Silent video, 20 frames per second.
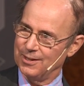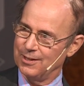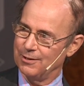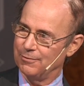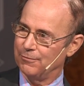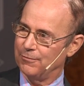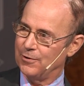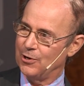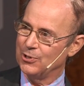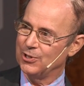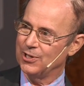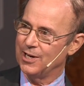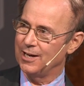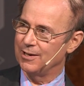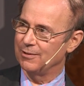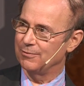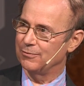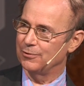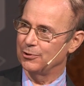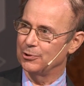the
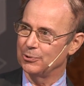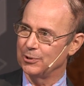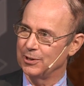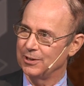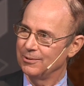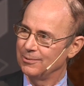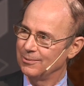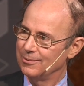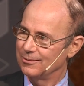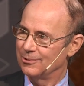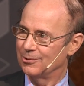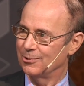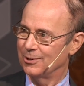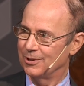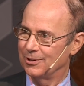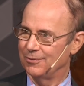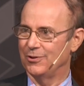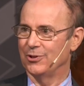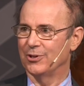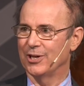photon fluid,
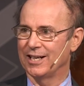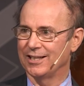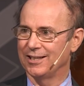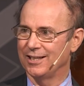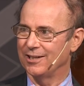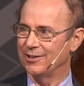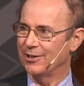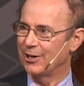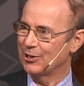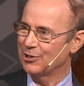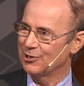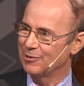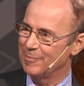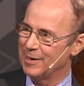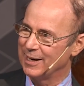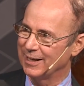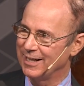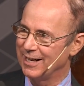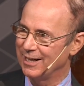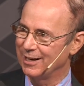or if you like, the
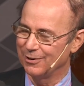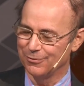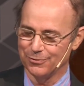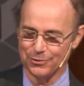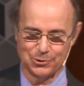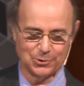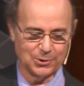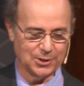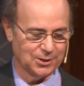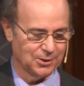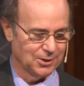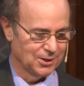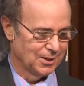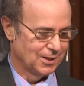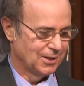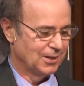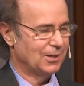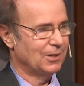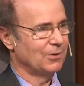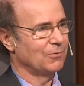electromagnetic fluid,
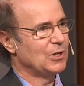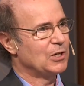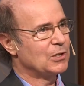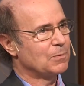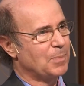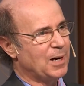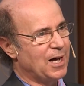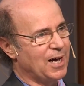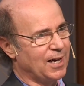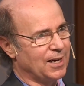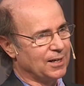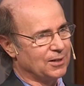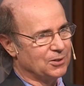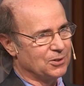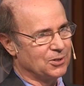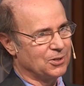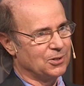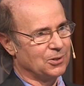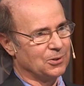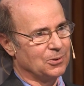
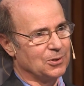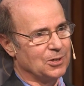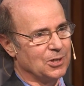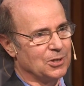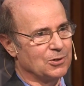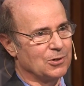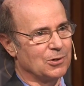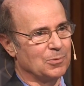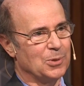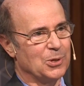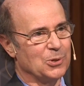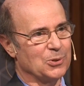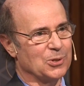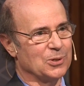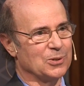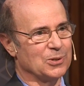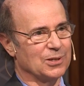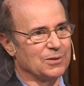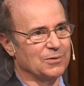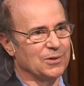responds to
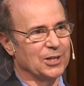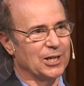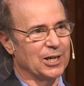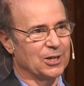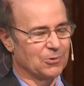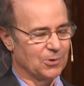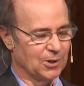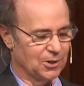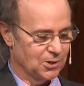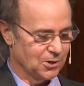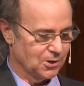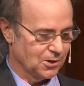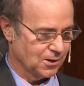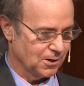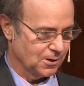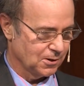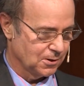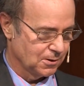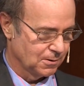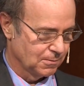distributions of electric
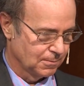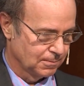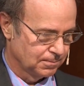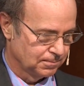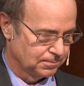charge.